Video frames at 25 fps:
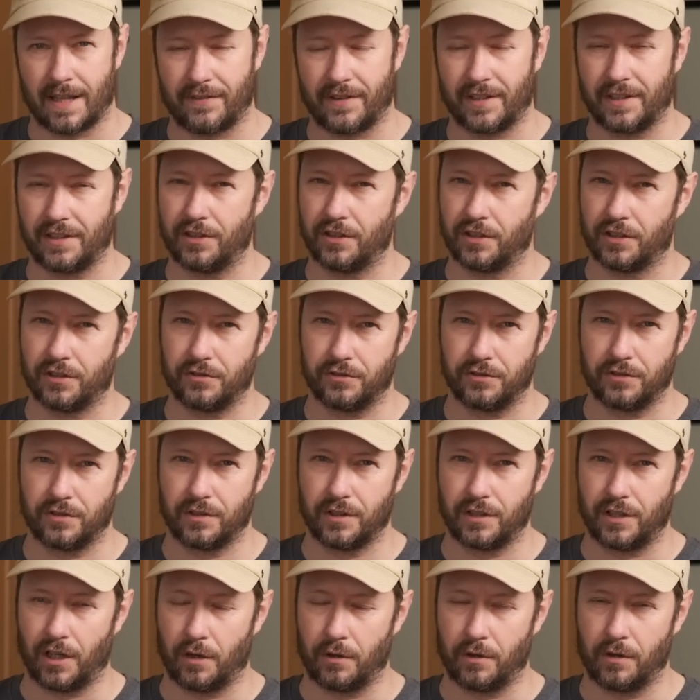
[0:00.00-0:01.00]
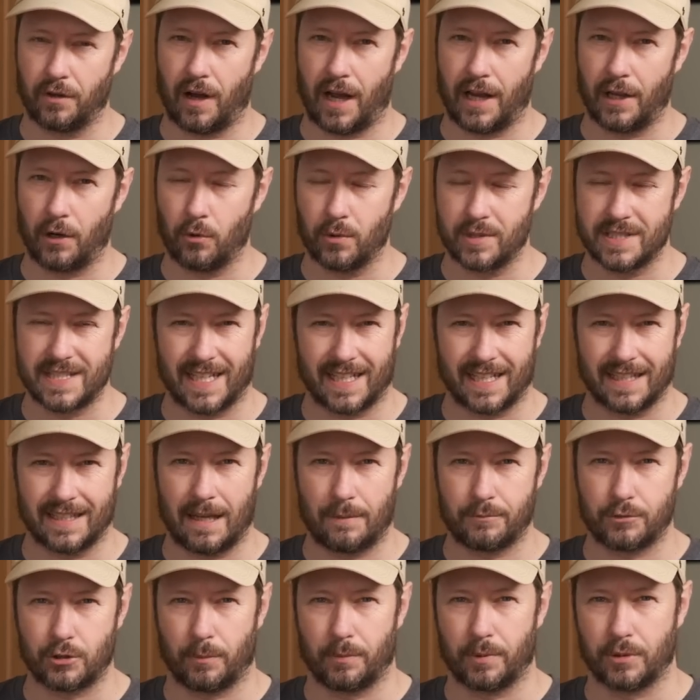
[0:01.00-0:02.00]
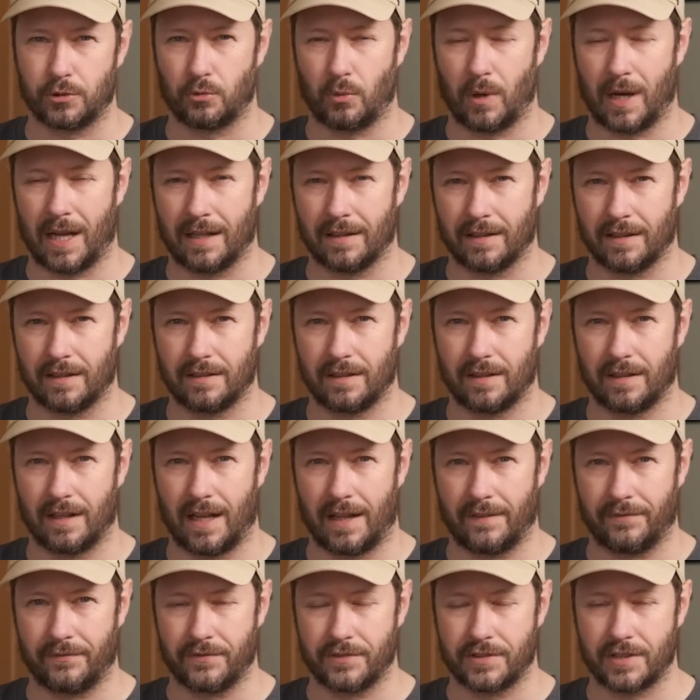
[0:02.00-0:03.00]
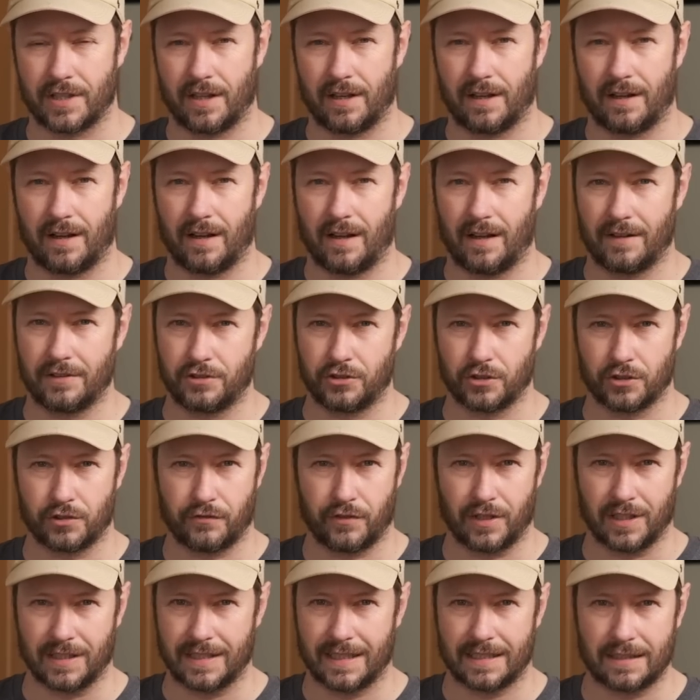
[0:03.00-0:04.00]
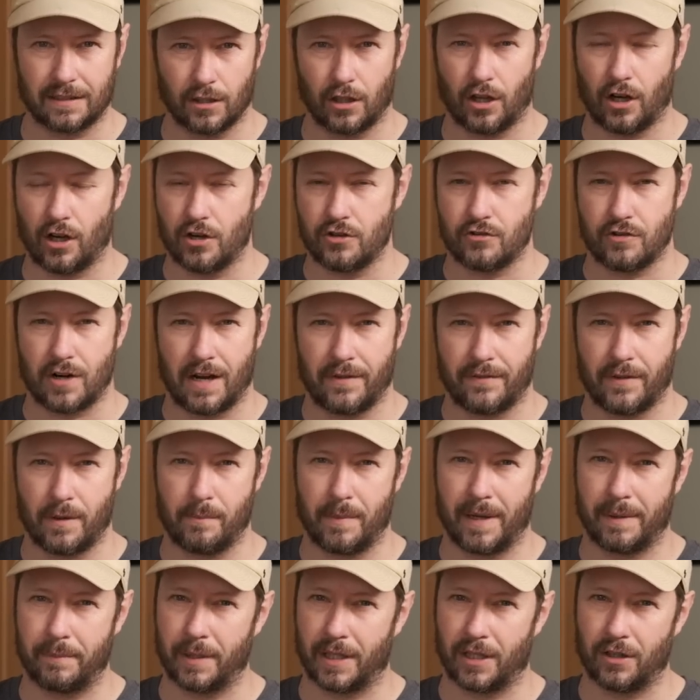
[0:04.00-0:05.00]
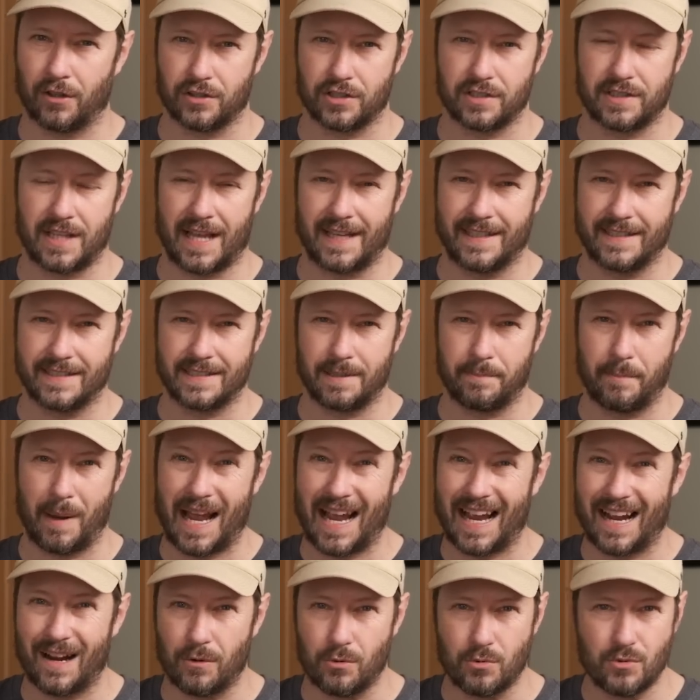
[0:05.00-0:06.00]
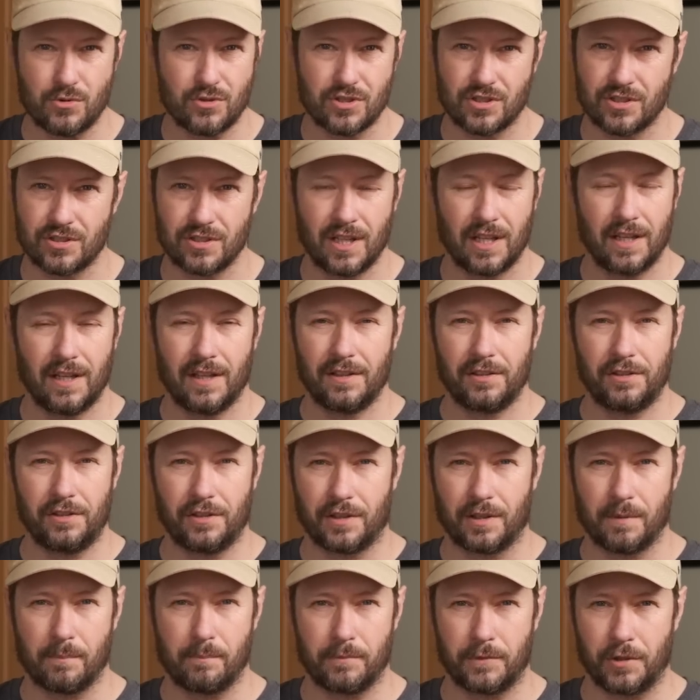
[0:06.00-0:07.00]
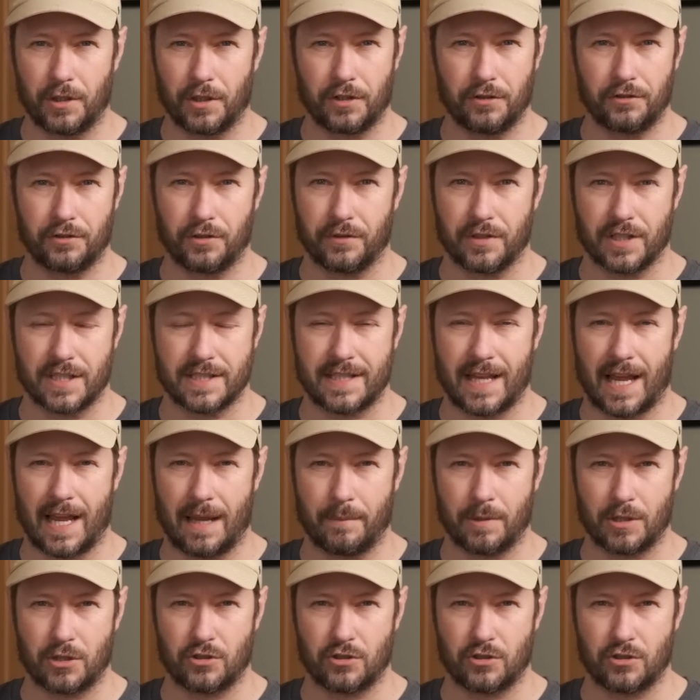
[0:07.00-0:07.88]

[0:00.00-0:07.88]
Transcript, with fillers: I think you can, you know, I always take a laptop as well, and uh, just for a little hard drive that maybe costs eighty pounds, you can you can do the same.